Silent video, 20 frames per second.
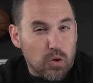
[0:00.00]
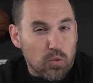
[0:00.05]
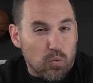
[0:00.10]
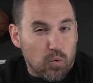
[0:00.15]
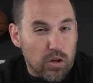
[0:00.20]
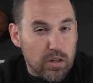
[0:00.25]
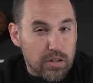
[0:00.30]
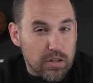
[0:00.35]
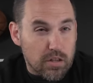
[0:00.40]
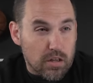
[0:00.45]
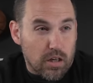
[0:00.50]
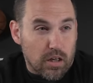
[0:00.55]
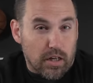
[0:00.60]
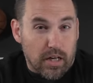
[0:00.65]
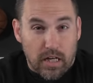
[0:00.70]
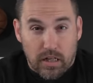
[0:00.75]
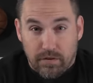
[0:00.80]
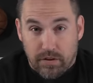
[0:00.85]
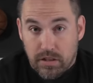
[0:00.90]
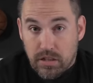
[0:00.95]
was
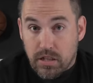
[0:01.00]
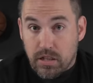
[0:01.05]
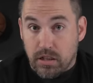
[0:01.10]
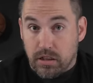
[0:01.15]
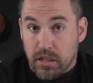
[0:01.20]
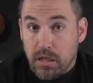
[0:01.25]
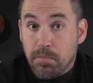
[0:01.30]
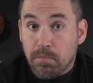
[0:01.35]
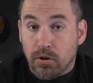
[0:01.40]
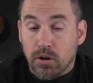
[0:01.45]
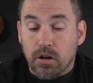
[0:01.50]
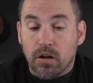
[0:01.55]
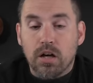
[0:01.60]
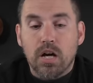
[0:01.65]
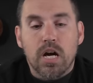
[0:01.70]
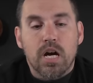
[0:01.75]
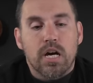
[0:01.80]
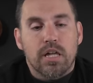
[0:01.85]
kind of a sleeper